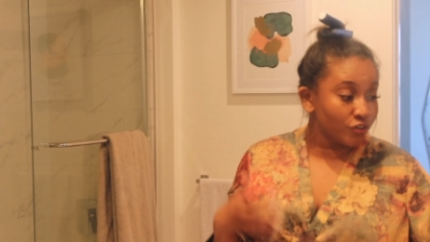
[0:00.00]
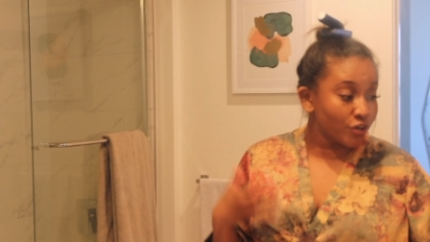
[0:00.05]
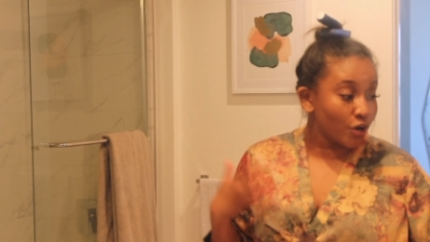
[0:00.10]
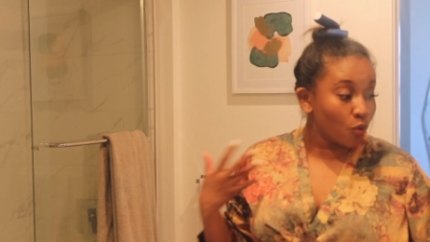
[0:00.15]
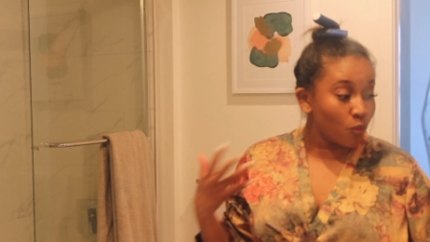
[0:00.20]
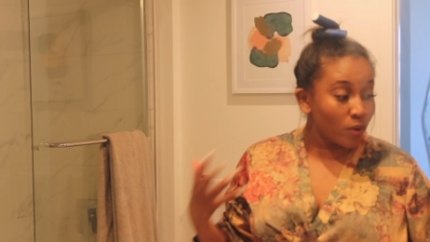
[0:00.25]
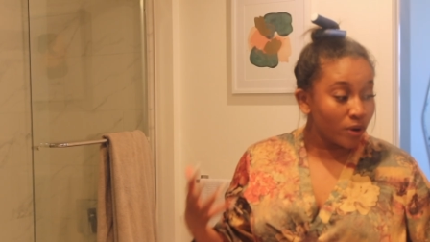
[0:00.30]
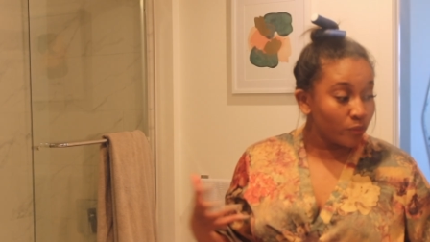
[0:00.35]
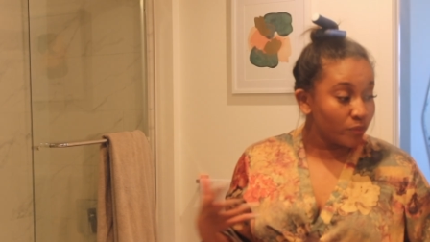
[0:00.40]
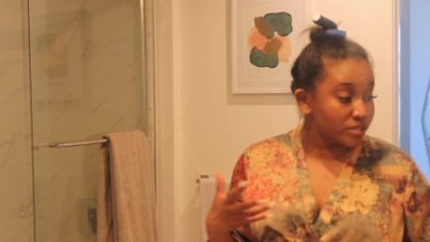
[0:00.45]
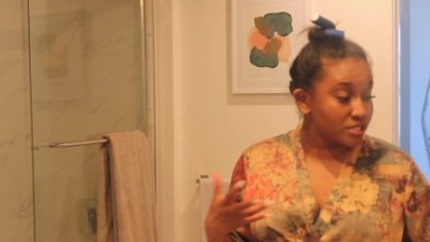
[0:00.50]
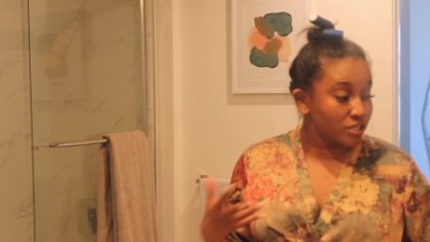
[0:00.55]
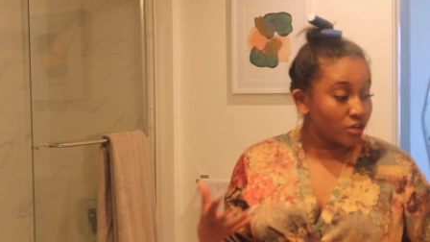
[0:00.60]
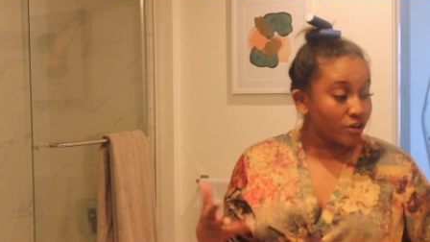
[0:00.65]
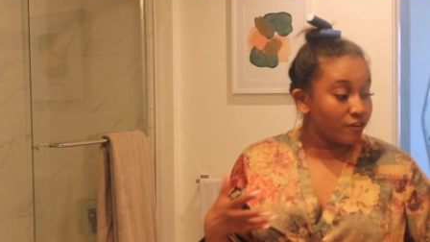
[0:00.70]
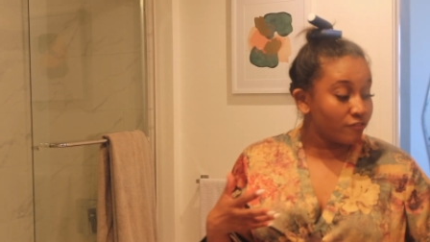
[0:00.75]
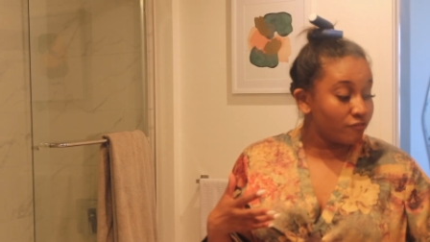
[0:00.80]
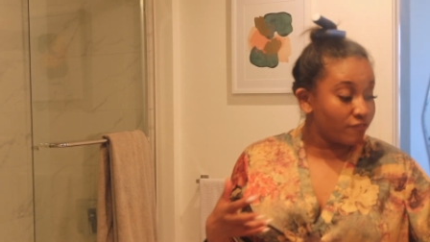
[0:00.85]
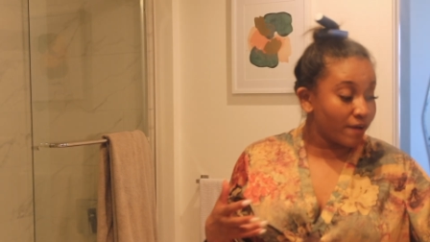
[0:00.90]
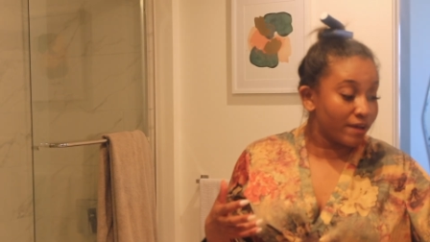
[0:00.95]
No one was
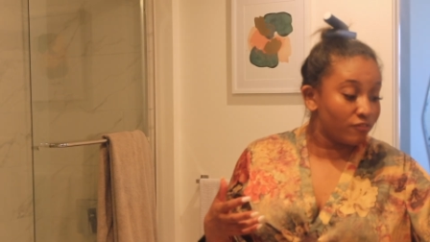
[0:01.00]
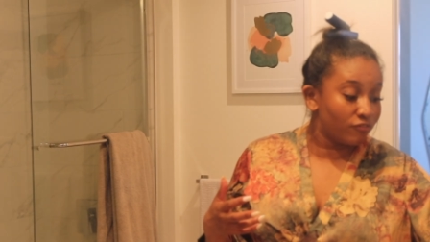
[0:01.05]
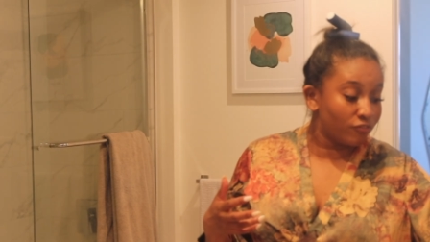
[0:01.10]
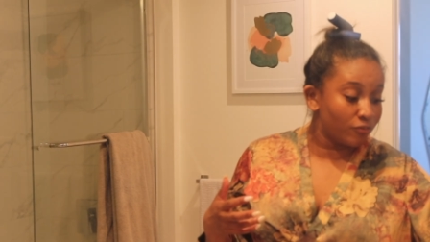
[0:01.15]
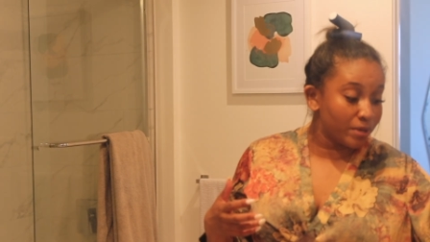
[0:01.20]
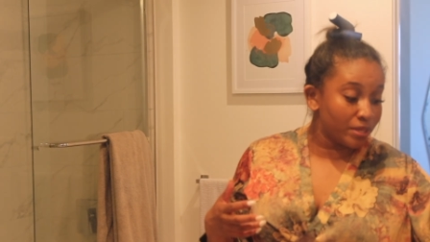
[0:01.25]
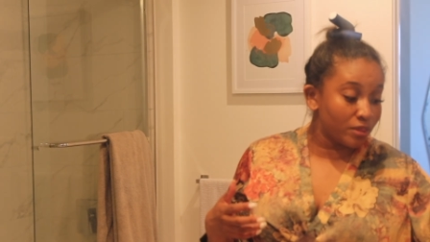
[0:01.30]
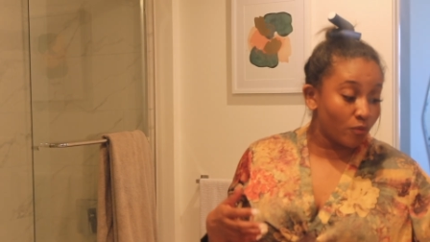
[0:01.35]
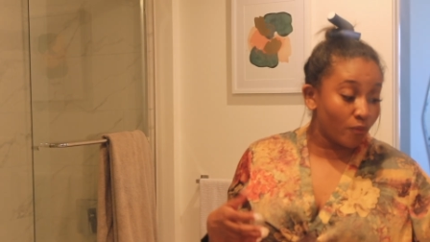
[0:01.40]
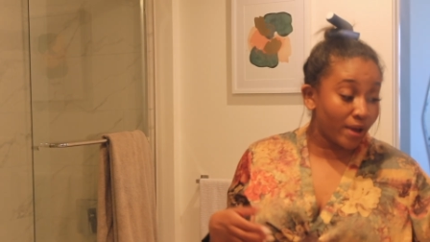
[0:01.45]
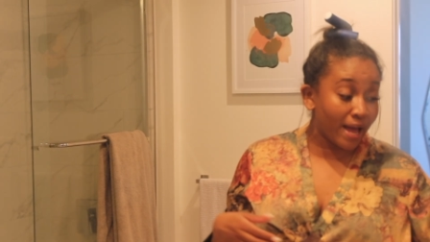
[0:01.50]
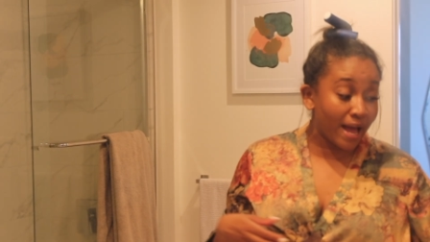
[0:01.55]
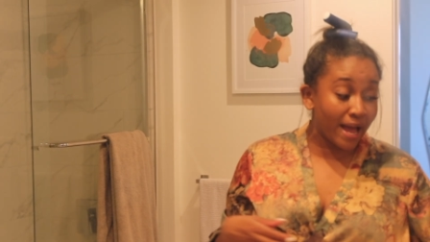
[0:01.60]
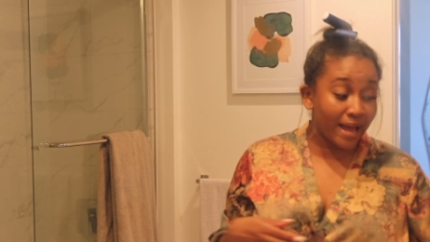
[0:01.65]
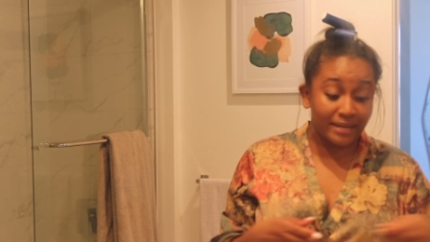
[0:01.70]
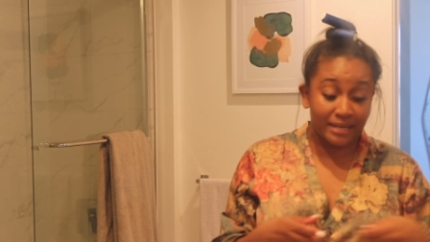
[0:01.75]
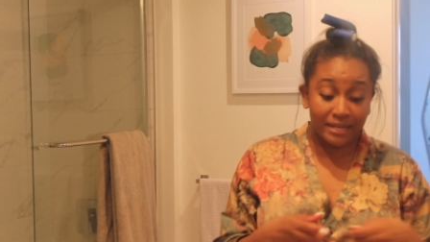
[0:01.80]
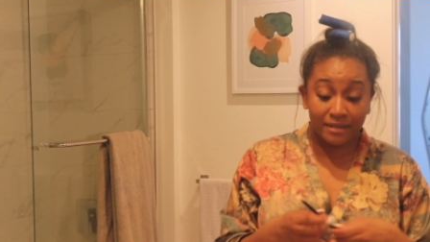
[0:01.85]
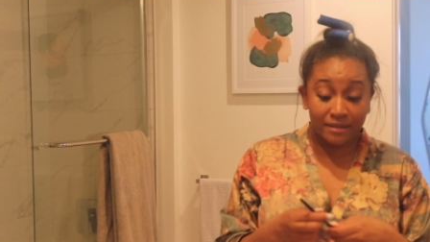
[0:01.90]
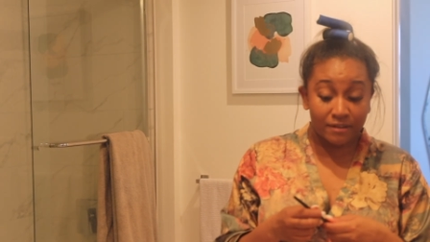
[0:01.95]
gonna fight for me the way I
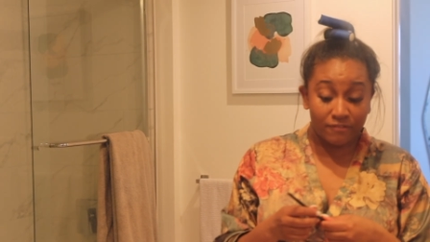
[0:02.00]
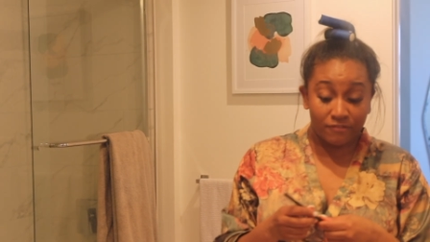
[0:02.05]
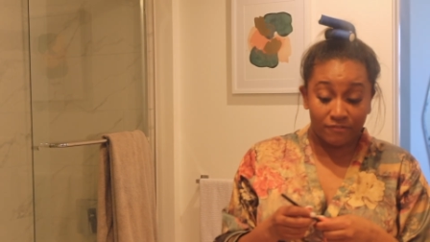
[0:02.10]
needed to